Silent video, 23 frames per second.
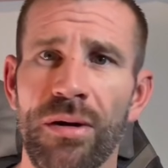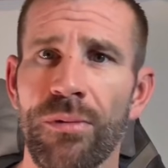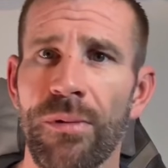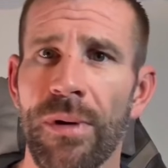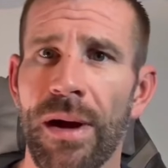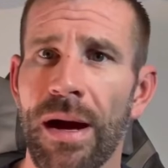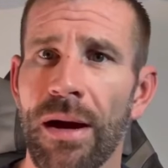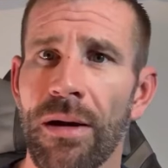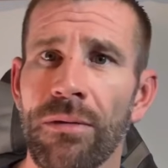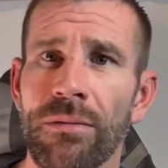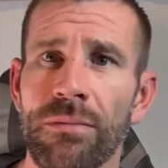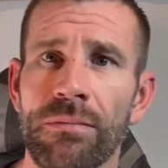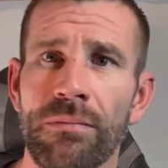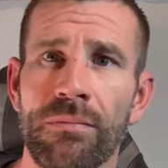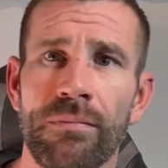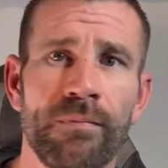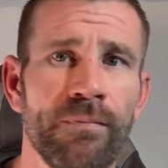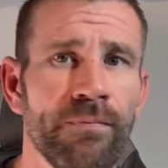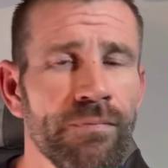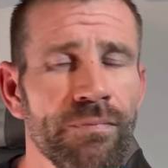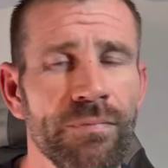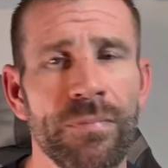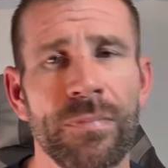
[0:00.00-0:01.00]
around
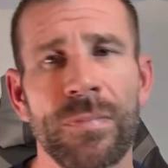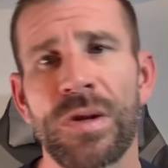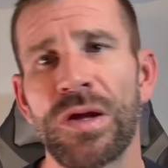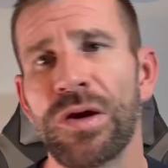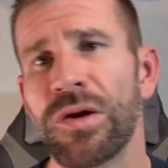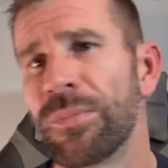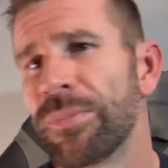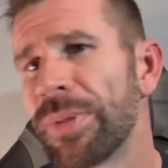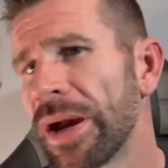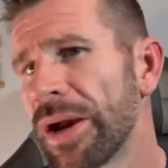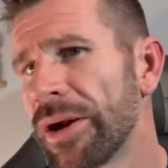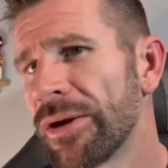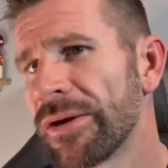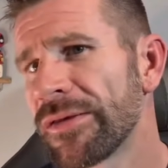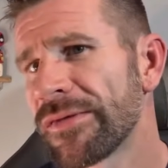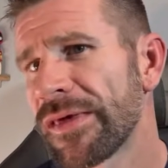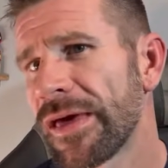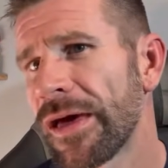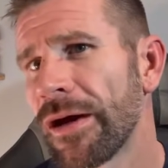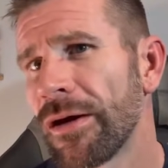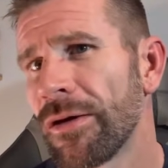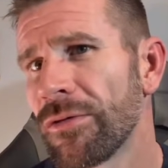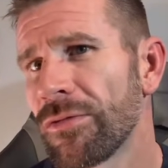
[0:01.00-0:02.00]
your parents'
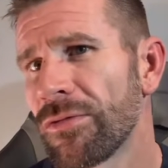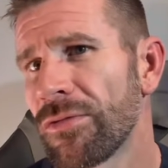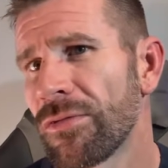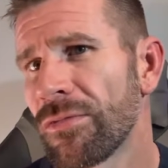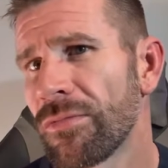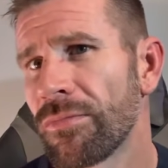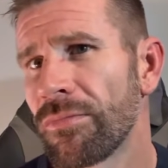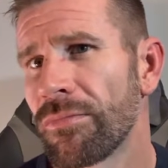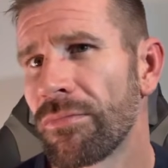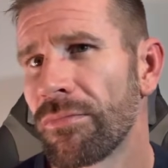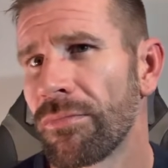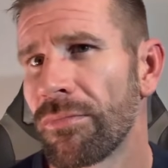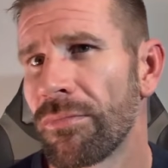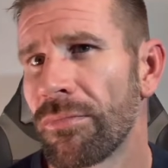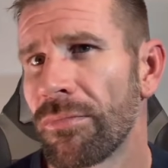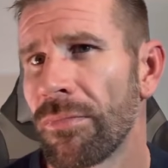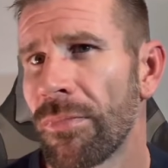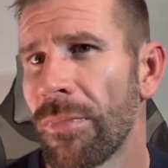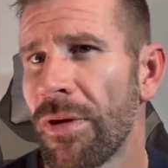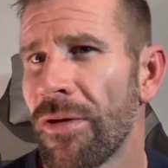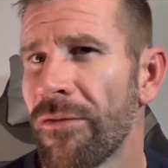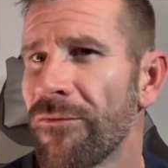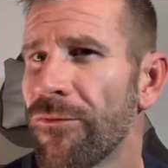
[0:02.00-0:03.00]
house,
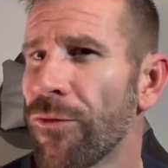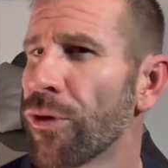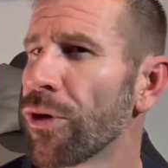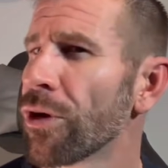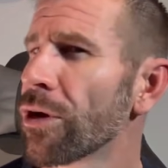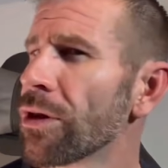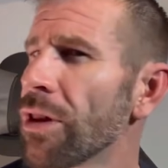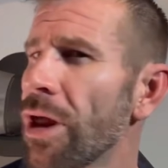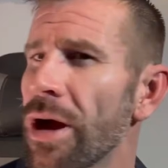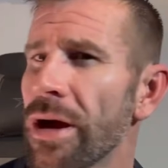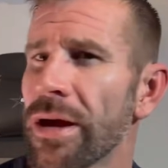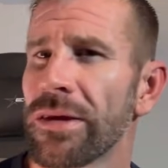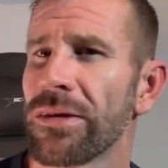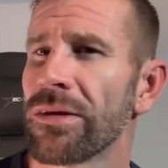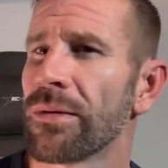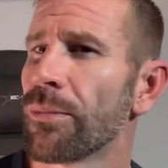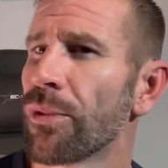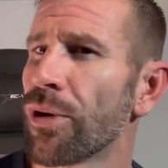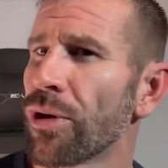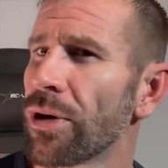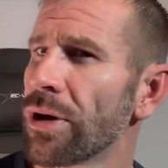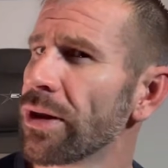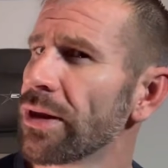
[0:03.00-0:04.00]
4 o'clock in the
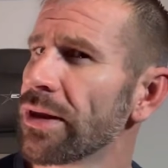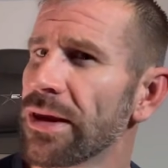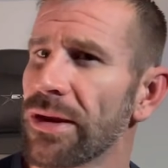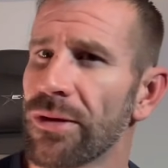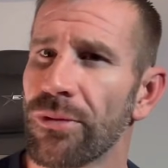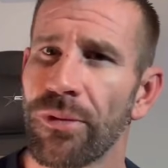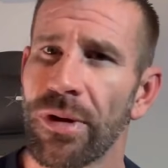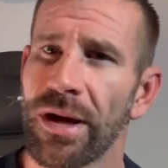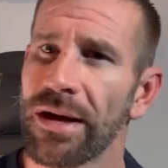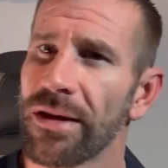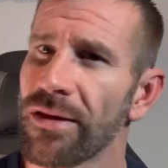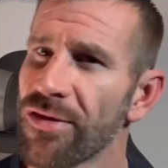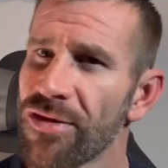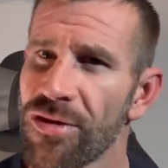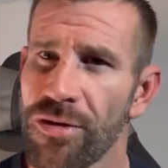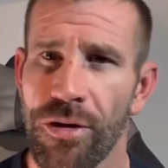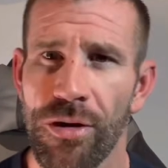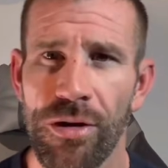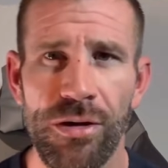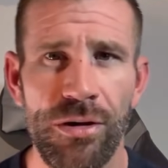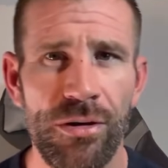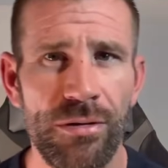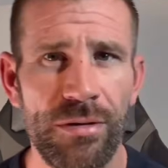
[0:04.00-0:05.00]
morning, getting ready to
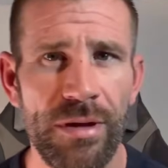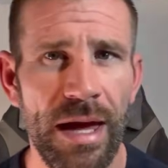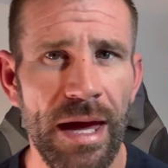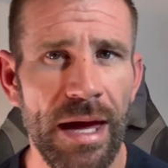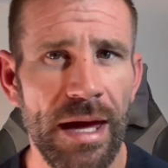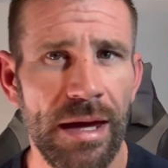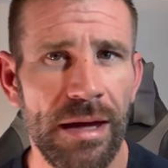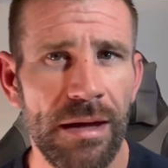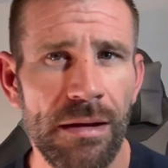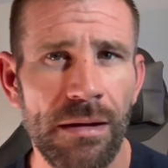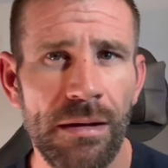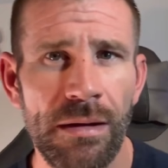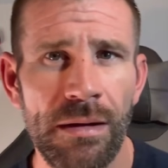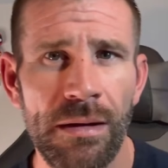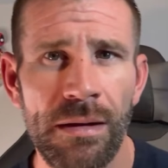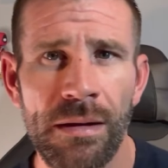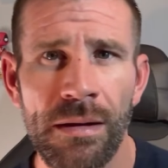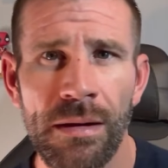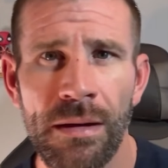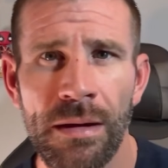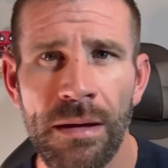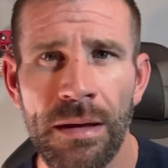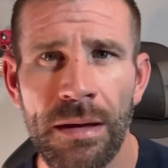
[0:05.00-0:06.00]
start your day,
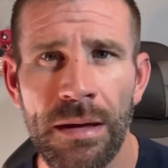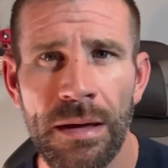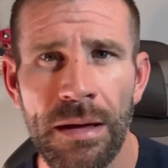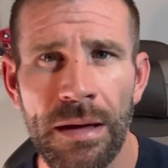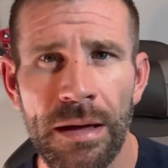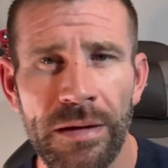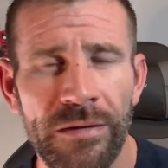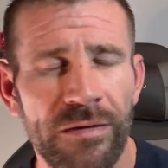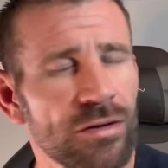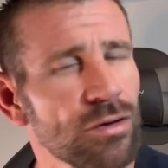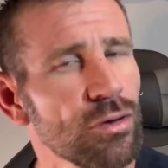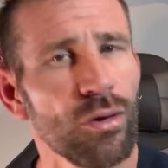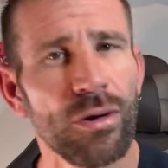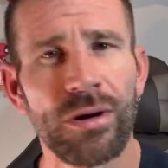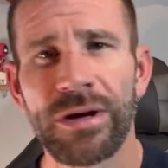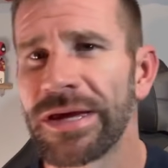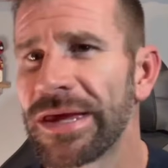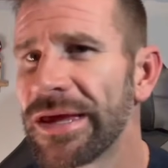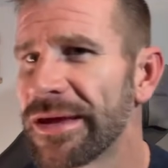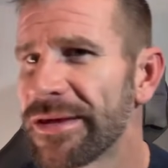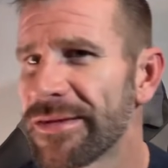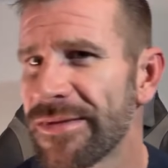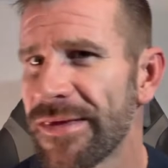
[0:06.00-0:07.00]
and the door
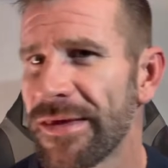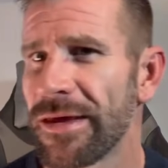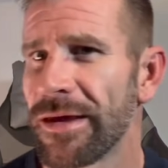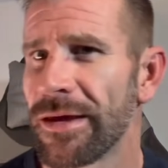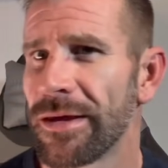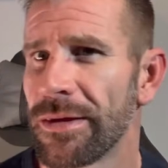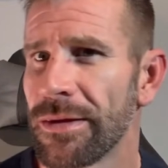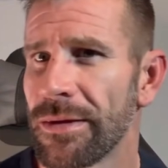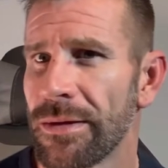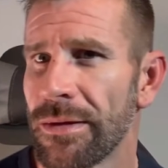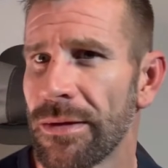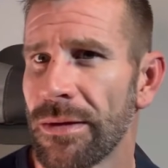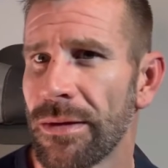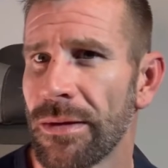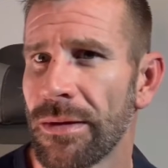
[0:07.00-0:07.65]
kicks in,